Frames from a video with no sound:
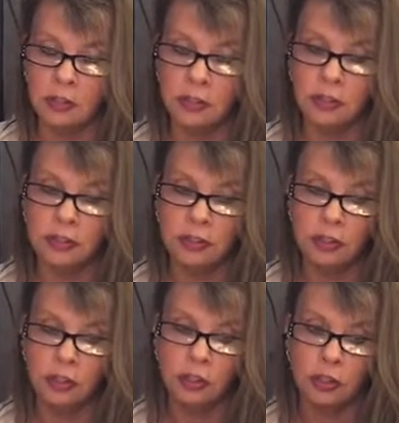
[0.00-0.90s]

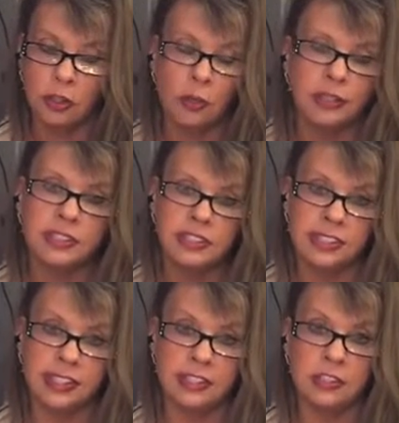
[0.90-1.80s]
You're going to
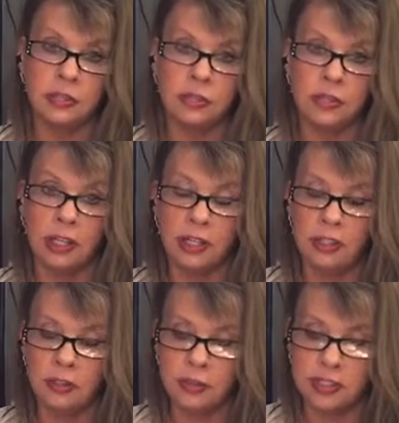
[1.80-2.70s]
need to create a
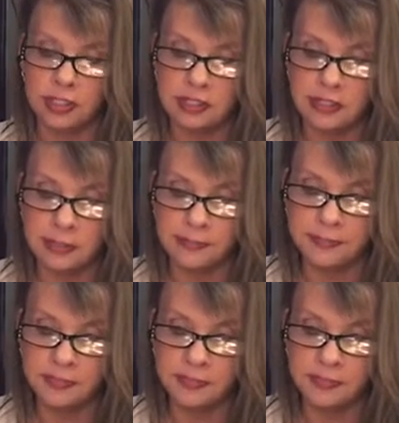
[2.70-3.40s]
new system.